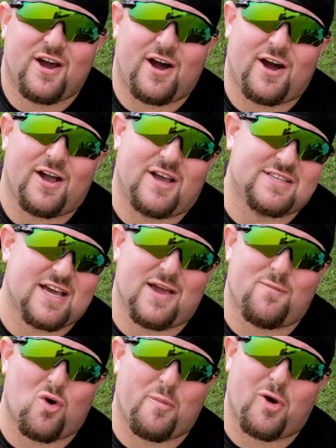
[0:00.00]
As I
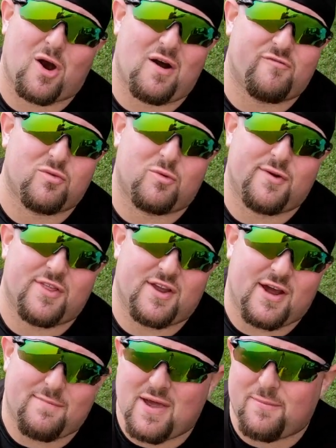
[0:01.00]
get more and more comfortable with
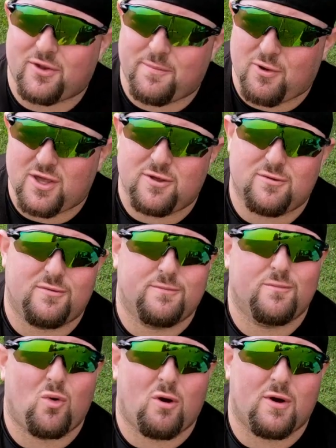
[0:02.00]
it, I'm able to bring you
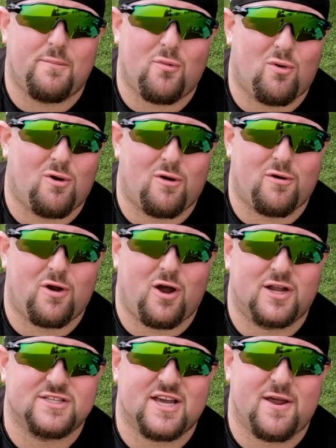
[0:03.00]
more and more
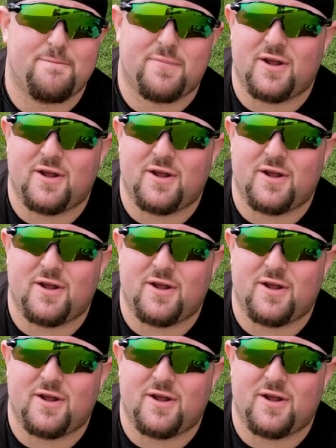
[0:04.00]
content.